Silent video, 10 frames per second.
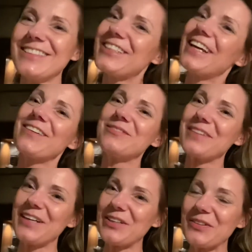Check him
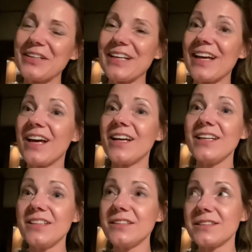out.
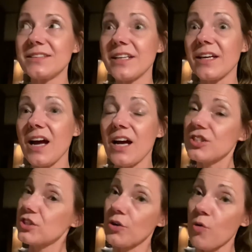He's uh,
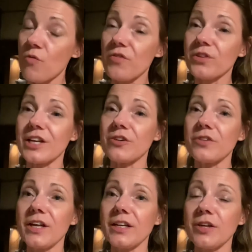actually over there
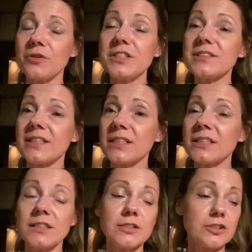right now. He's
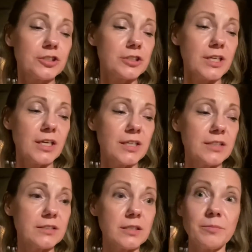English,
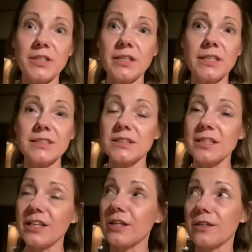and I mean, he gets
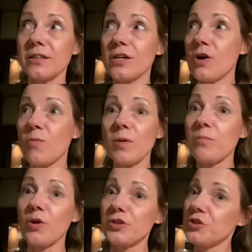like
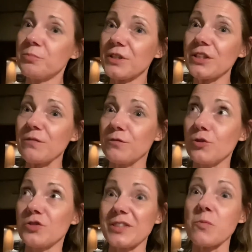1.2 million
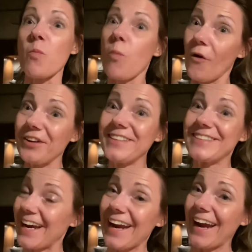views in one
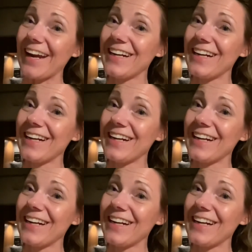day.